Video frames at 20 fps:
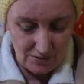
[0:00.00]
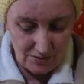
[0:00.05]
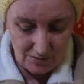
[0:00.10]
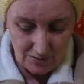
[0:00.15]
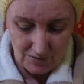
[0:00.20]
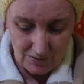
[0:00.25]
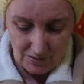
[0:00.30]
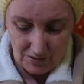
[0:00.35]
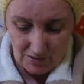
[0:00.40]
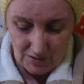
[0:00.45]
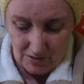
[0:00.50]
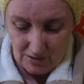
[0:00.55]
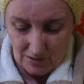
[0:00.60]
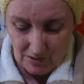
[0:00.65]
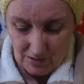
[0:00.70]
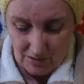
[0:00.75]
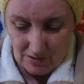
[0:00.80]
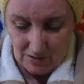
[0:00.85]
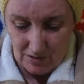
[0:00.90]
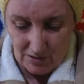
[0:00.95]

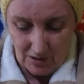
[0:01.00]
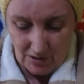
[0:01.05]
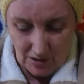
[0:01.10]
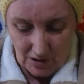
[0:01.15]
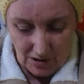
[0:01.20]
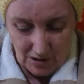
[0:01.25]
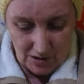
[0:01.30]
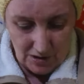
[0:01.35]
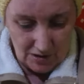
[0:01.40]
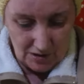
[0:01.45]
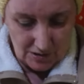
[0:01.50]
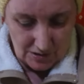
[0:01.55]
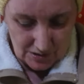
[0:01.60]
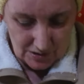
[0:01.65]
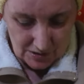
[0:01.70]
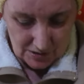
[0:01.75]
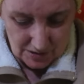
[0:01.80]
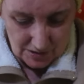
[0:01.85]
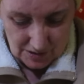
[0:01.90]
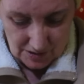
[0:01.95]

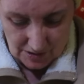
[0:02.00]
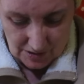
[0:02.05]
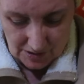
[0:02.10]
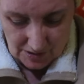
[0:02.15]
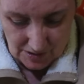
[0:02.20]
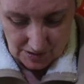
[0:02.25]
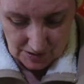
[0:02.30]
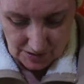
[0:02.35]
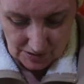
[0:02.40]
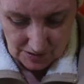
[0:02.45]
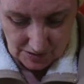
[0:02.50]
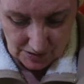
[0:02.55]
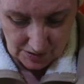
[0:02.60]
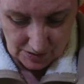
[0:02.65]
No one is speaking in this clip.